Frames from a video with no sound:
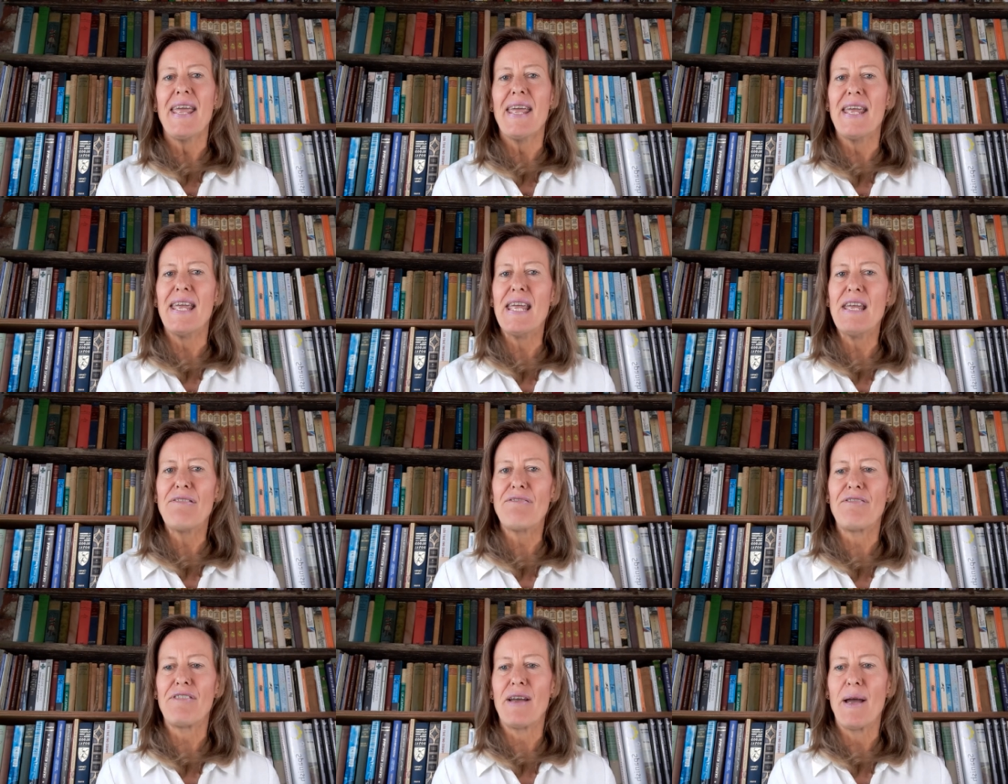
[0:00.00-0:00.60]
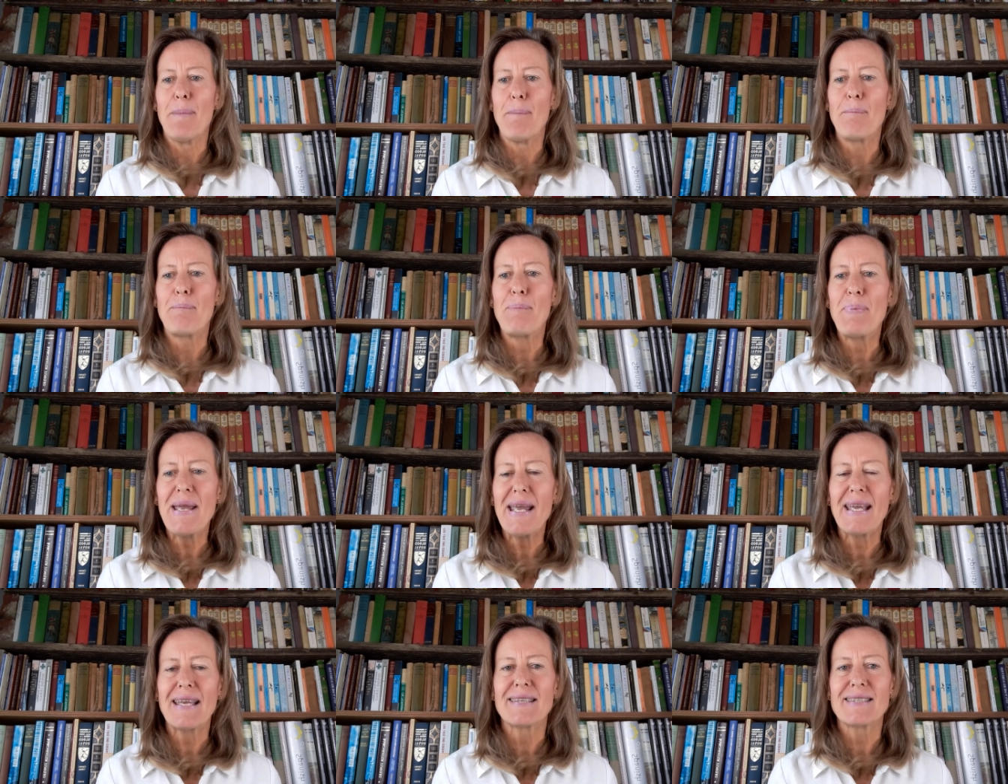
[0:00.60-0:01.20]
If a
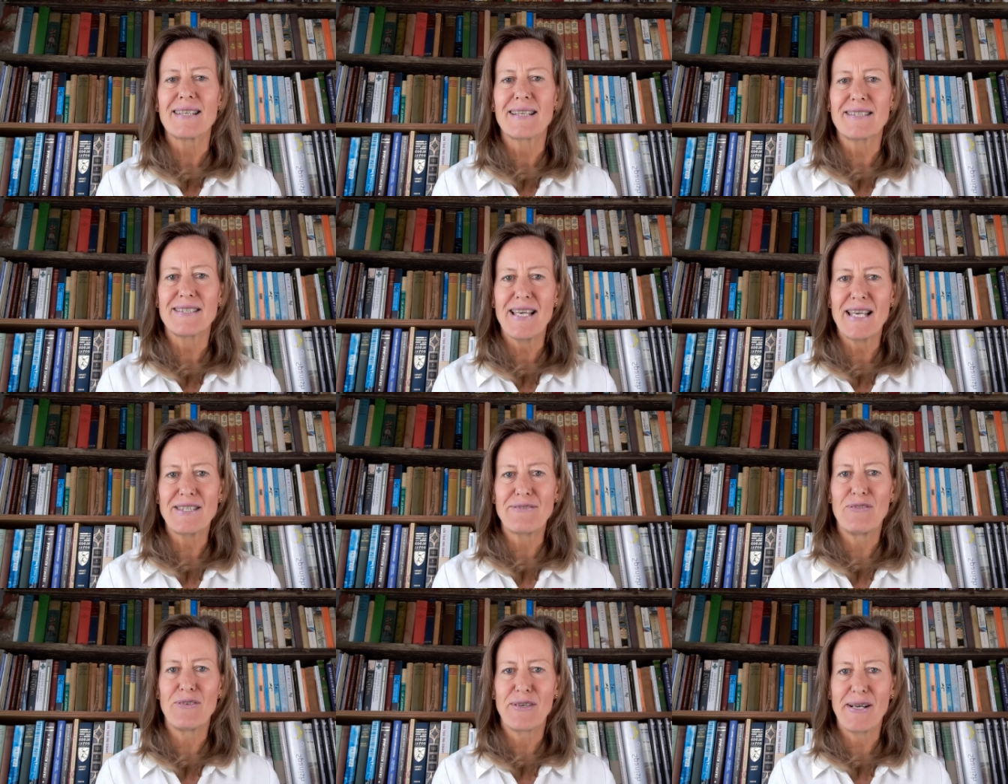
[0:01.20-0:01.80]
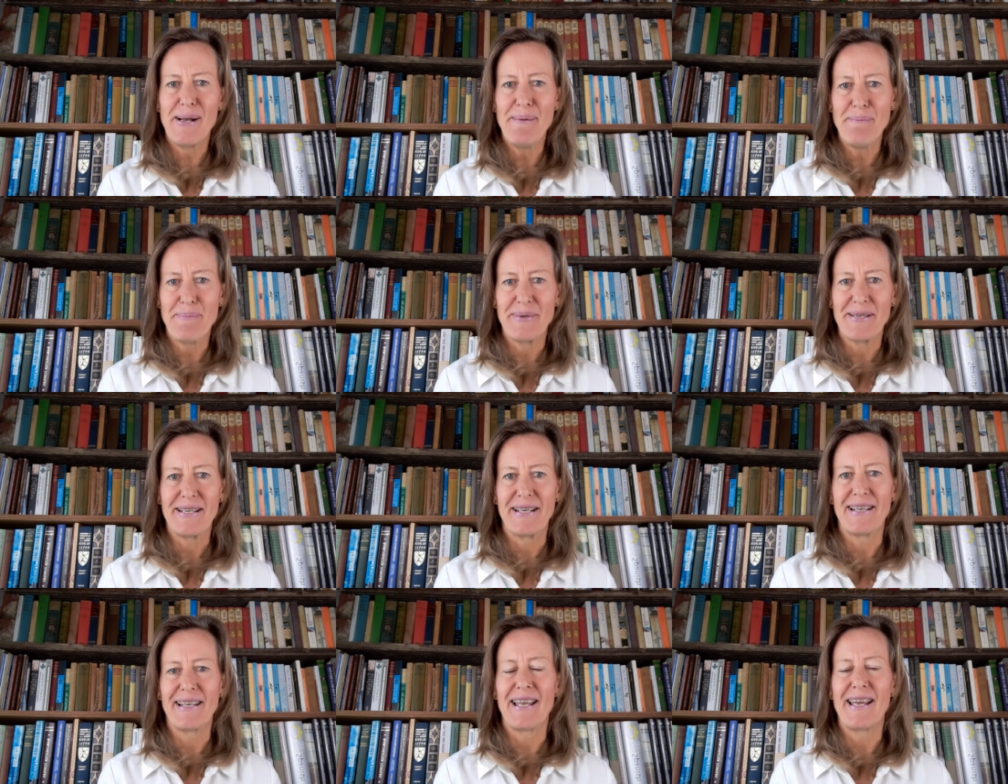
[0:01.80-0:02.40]
big successful
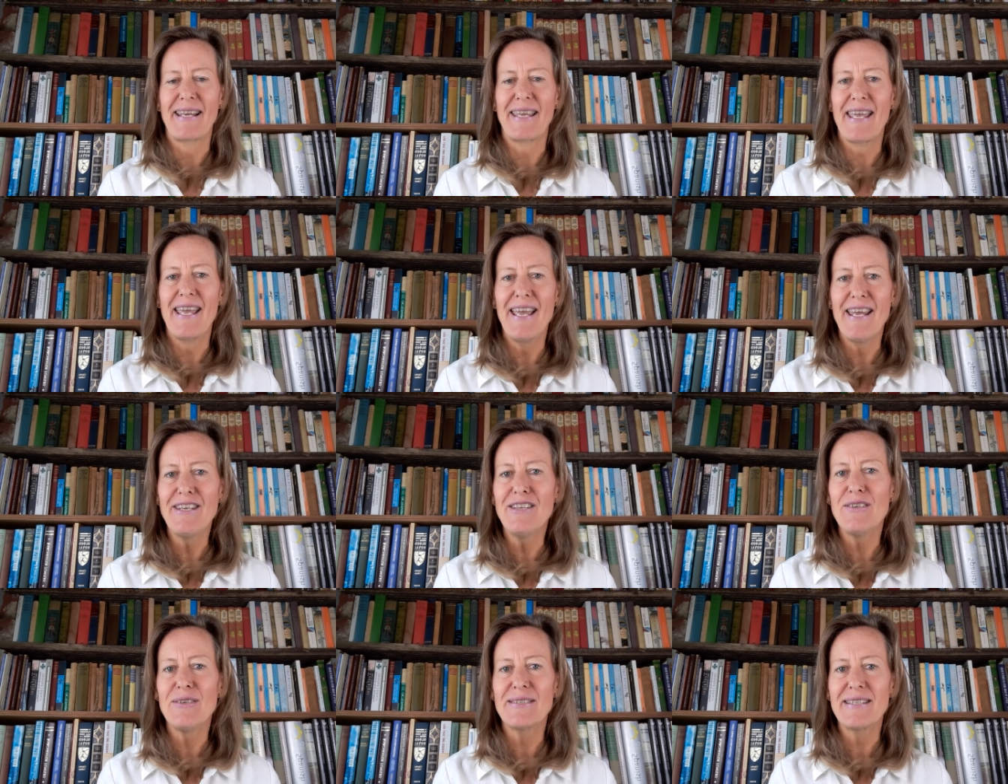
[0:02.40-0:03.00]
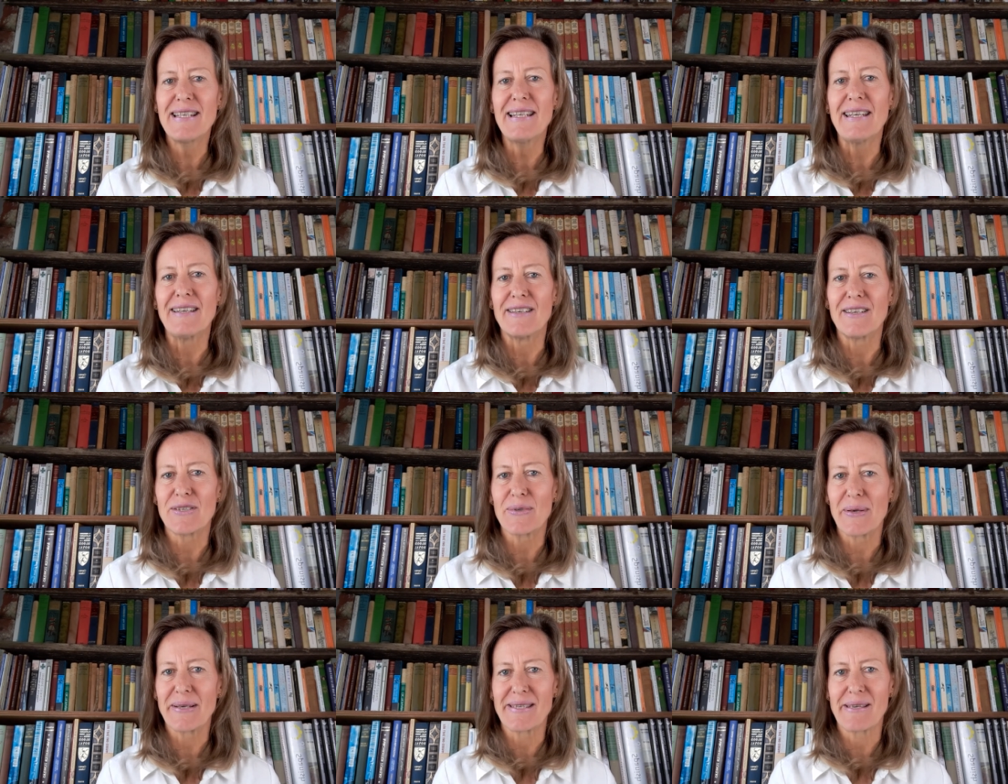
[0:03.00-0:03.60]
company like Air New Zealand are
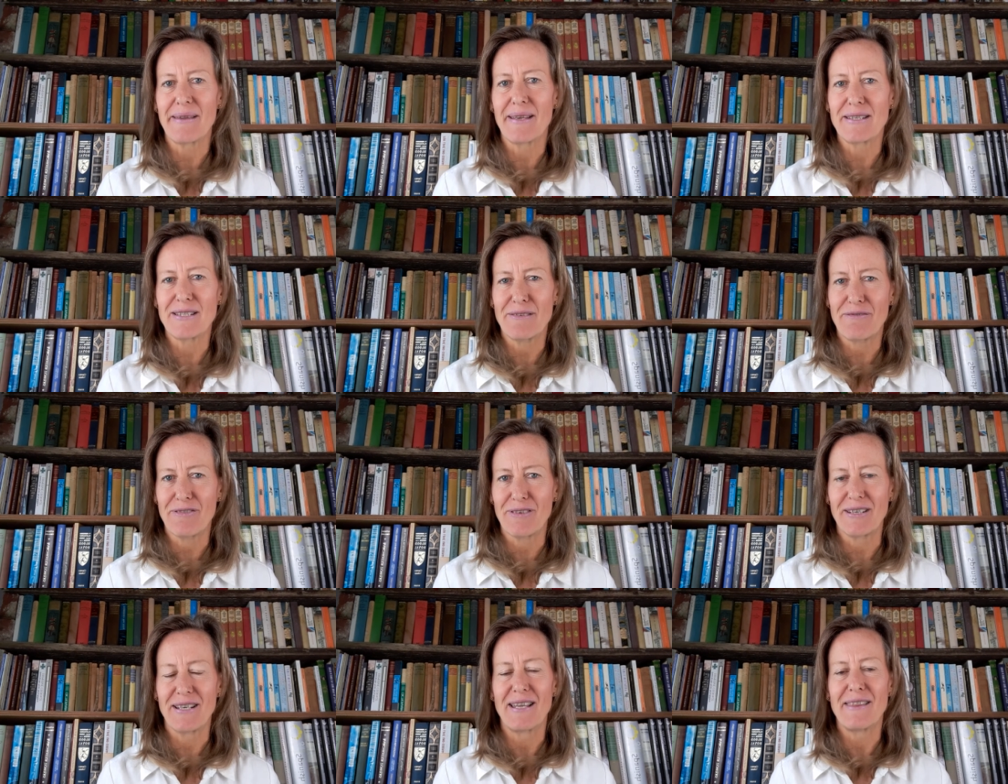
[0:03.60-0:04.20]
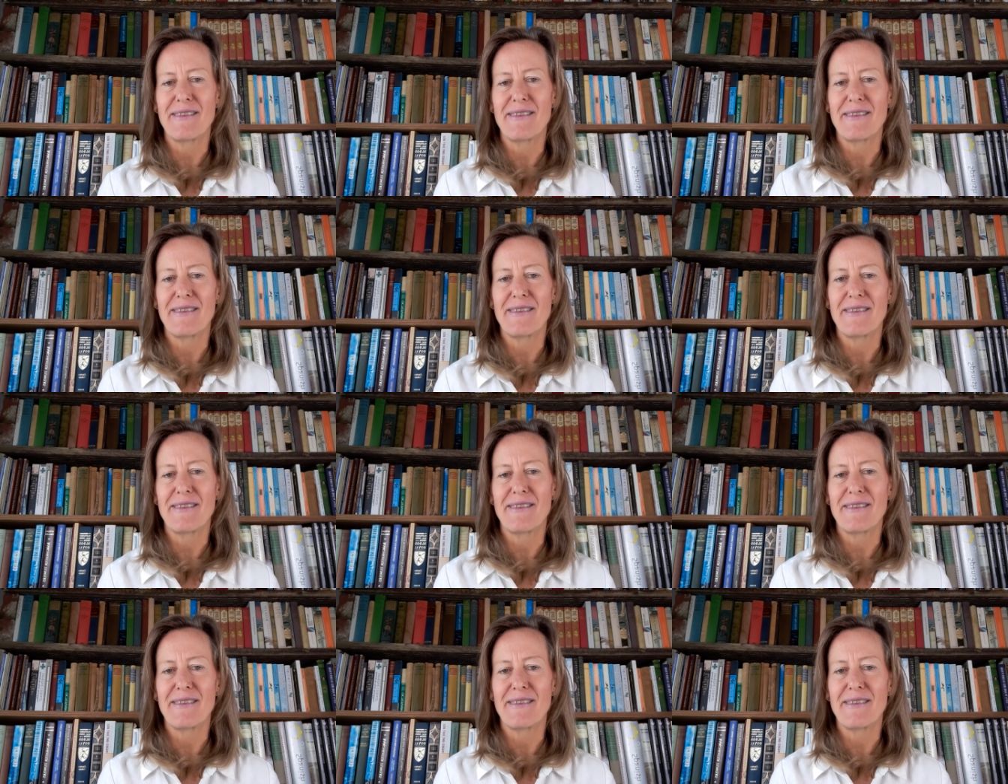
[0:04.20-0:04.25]
doing something different,